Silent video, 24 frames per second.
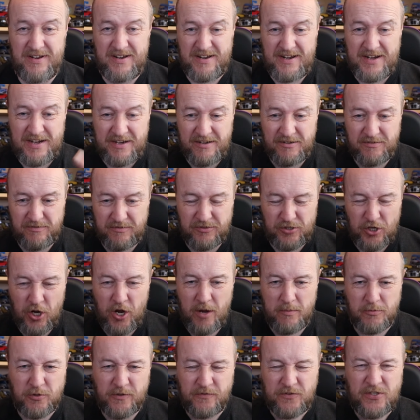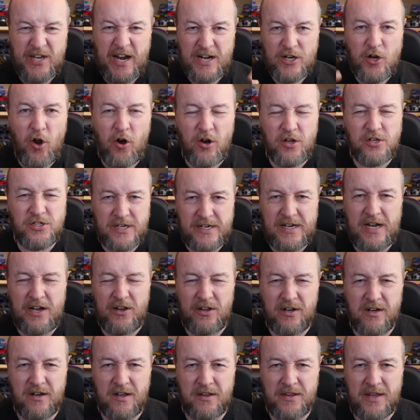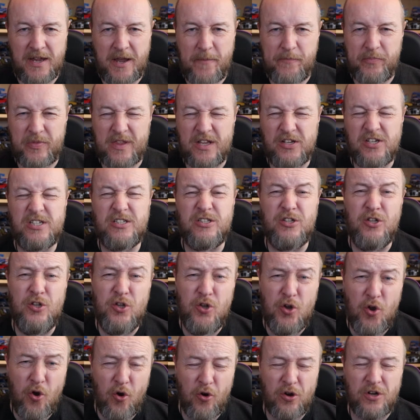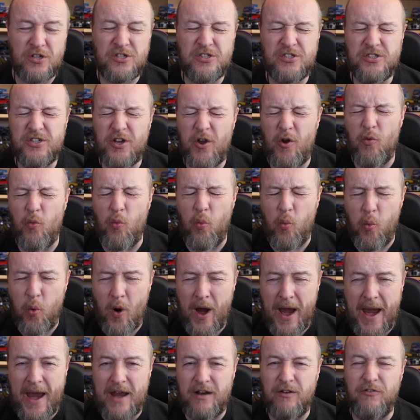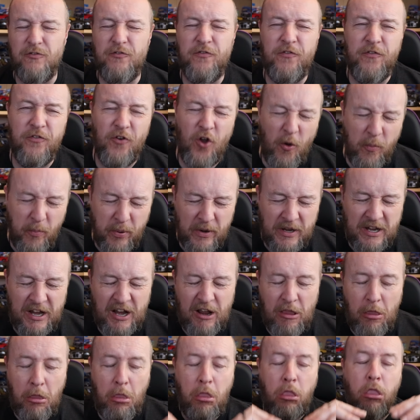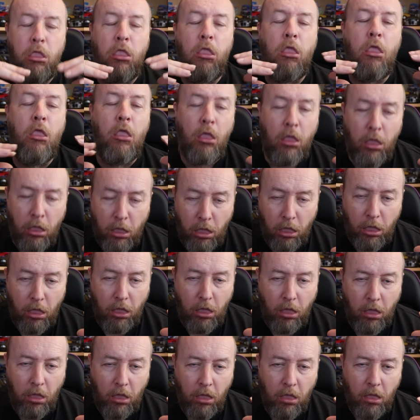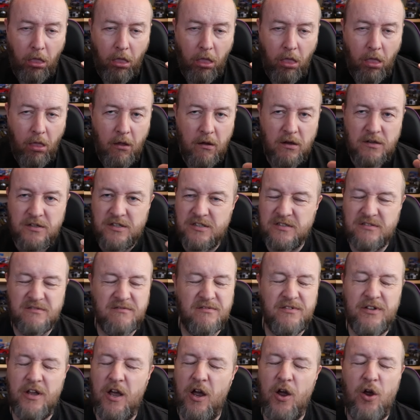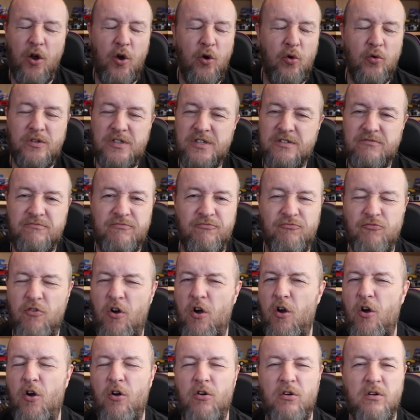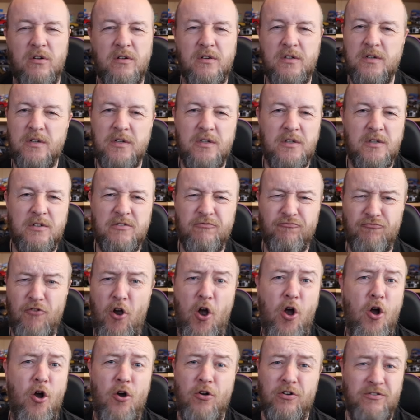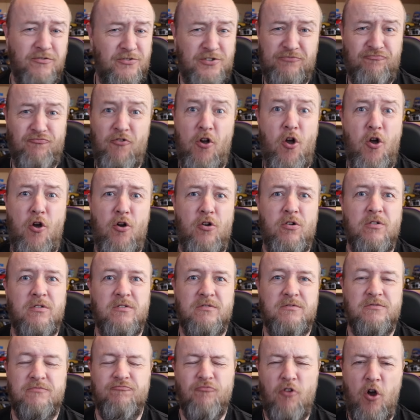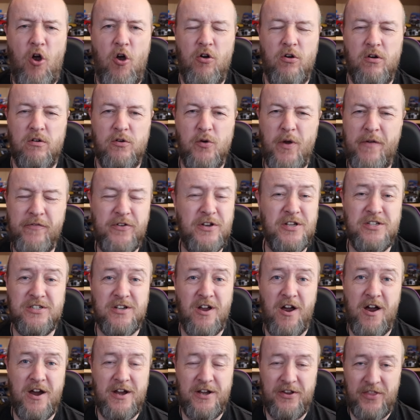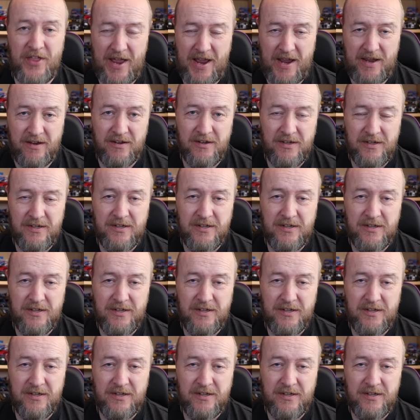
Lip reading: in terms of technology and anything like that. It just looks so wet and floppy and just wrong. Whoever designed that,